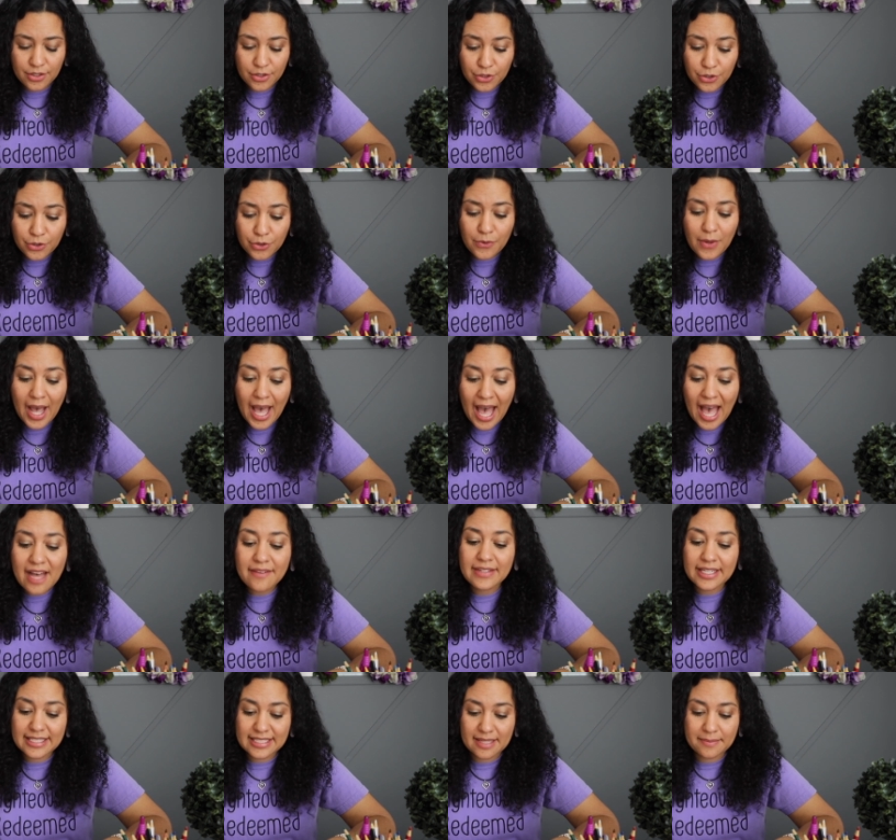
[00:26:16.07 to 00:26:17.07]
who
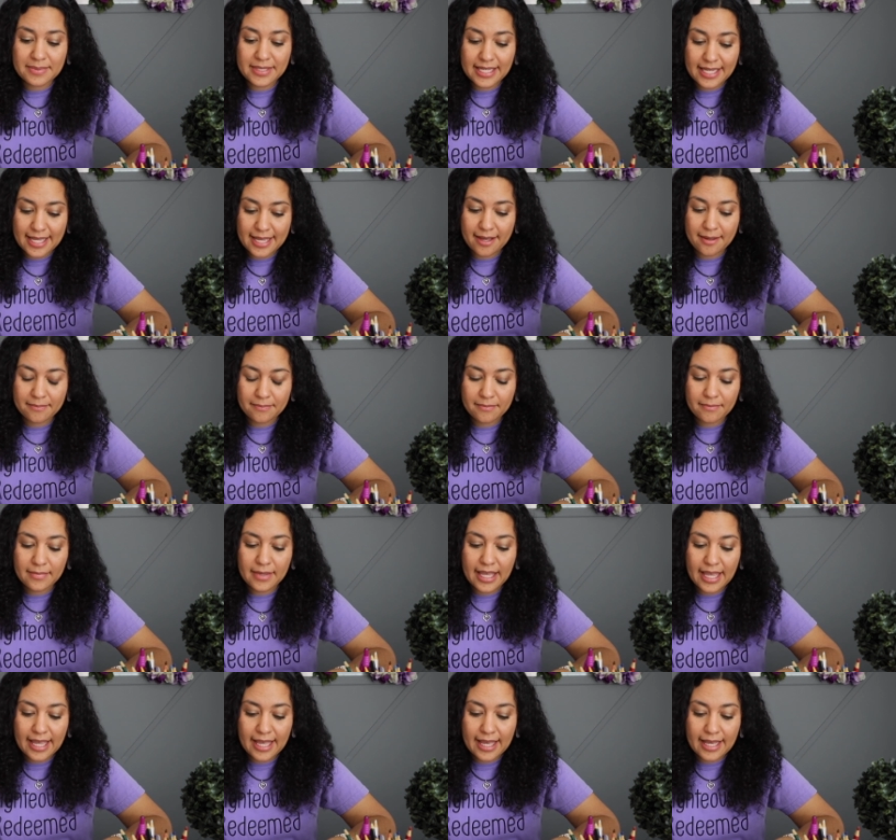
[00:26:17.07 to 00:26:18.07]
have accepted him
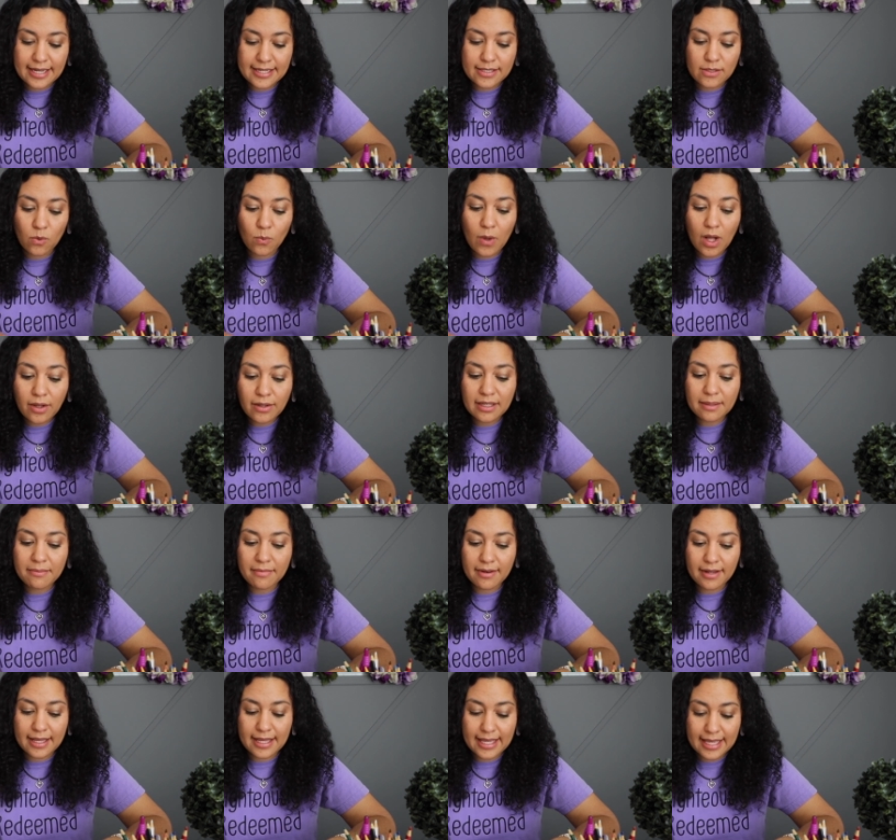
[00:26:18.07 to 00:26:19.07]
and welcomed